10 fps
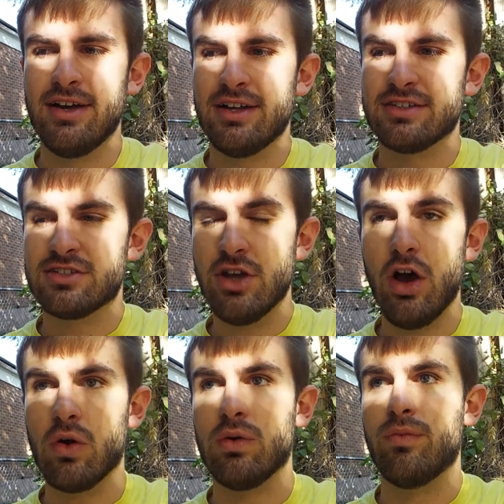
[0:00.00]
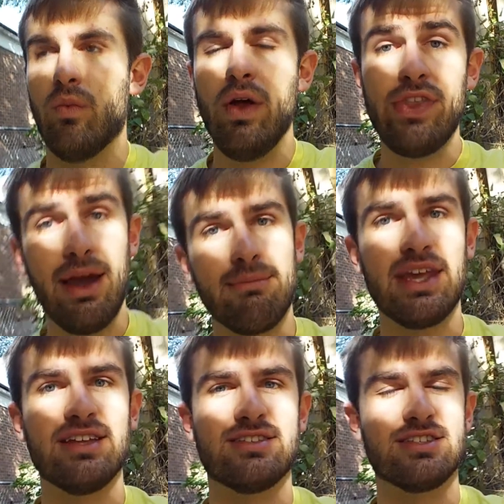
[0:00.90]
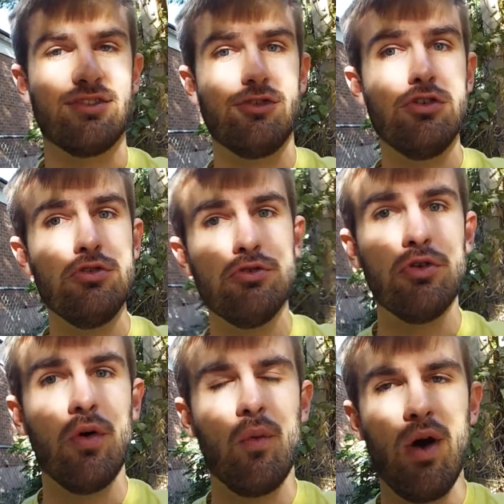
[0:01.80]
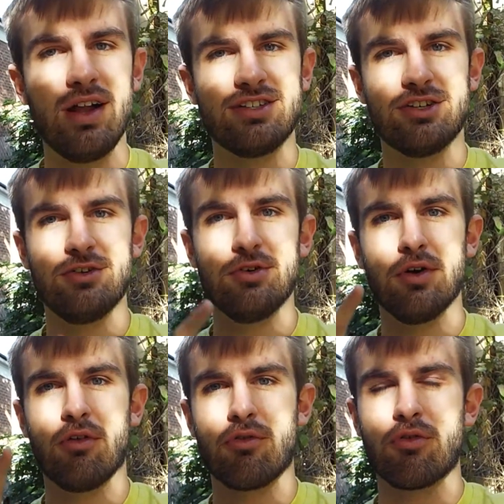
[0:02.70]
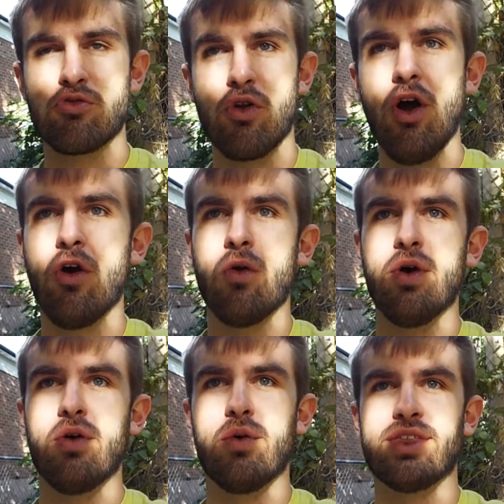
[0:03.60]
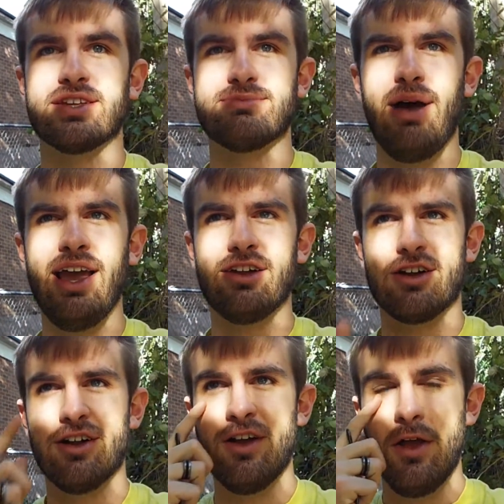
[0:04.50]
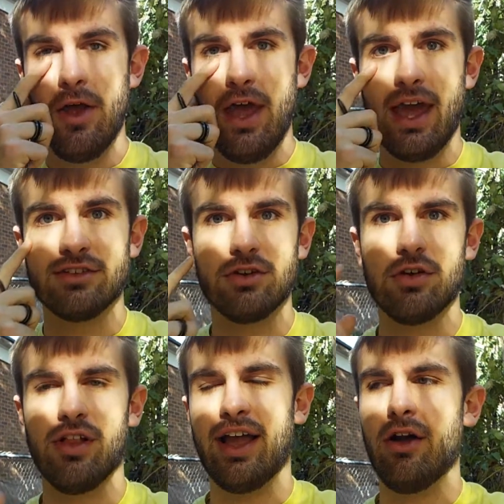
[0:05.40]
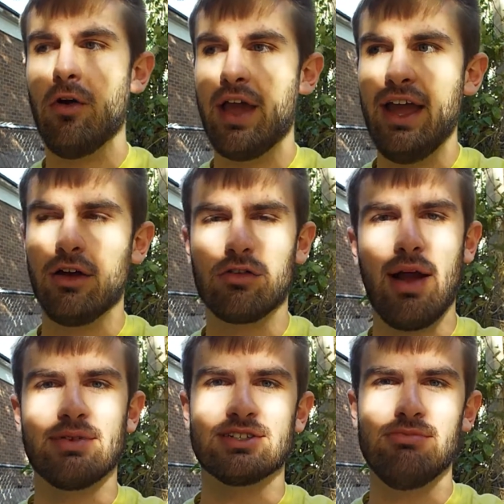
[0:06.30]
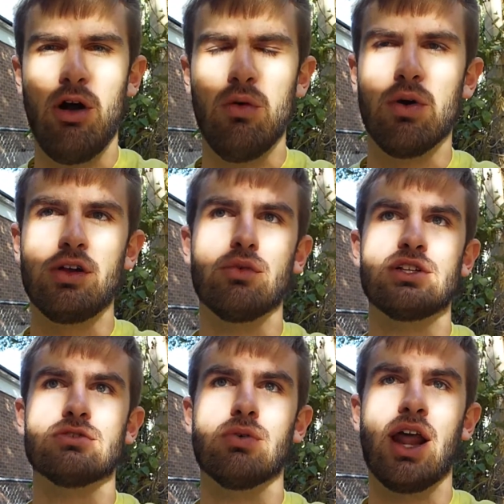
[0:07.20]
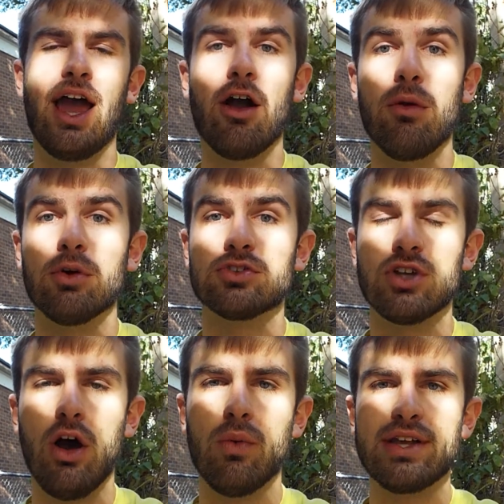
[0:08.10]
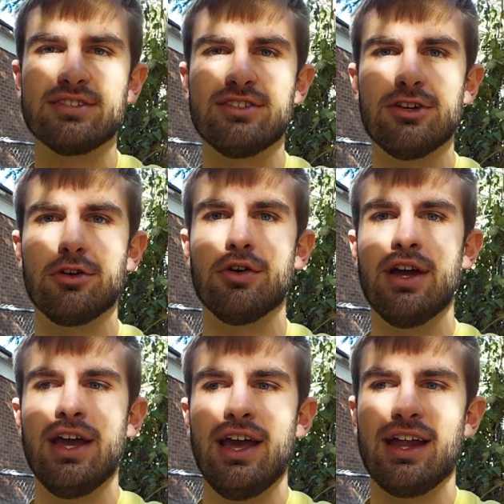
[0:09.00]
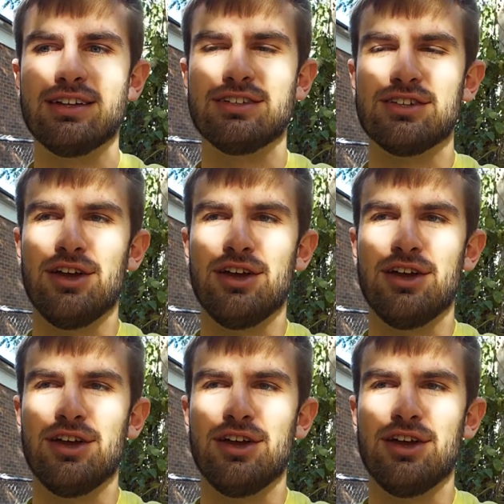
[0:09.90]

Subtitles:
So, what that means is if you want to grow with a spider, and so you're like, okay, I'll grab a small one, which is what I almost always do, and